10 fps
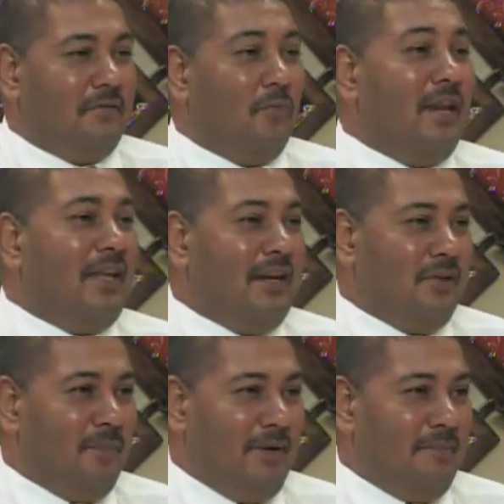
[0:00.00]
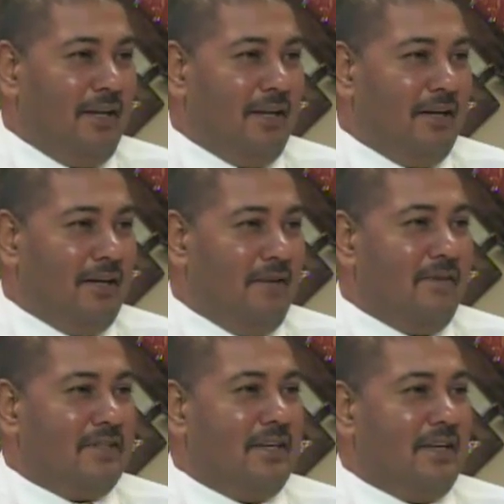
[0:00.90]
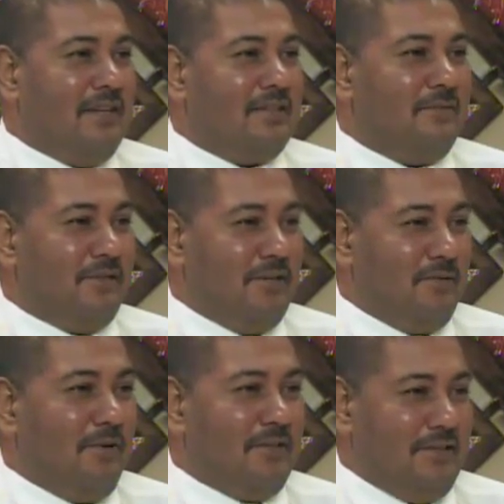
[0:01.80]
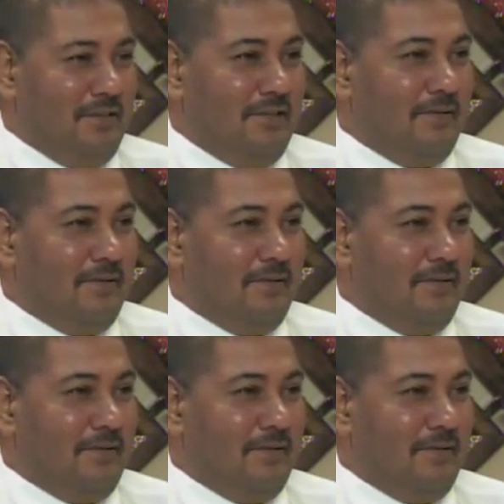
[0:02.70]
will kill a human being if it's taken sufficient quantity.